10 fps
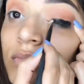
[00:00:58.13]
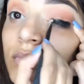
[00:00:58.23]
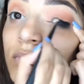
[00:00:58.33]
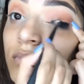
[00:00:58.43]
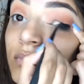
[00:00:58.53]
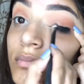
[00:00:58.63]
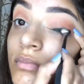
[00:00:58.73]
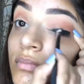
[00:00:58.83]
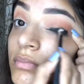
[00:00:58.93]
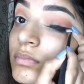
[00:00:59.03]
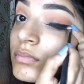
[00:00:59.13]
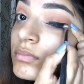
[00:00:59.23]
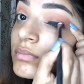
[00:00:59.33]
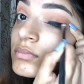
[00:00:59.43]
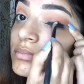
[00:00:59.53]
lid and
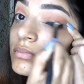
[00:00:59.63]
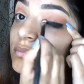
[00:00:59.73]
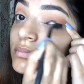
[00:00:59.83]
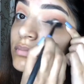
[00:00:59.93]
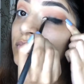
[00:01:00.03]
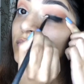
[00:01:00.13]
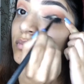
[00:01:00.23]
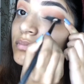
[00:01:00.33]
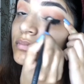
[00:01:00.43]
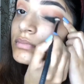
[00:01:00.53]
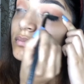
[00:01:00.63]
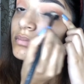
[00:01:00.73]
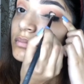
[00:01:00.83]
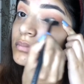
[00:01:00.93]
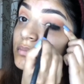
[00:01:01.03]
smudging it all over my lid for
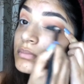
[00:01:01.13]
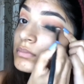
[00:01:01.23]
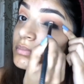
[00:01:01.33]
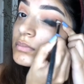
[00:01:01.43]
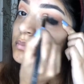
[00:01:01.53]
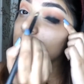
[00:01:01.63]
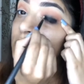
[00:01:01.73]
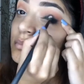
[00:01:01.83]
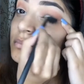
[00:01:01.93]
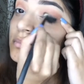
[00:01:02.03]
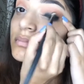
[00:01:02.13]
that smoky effect.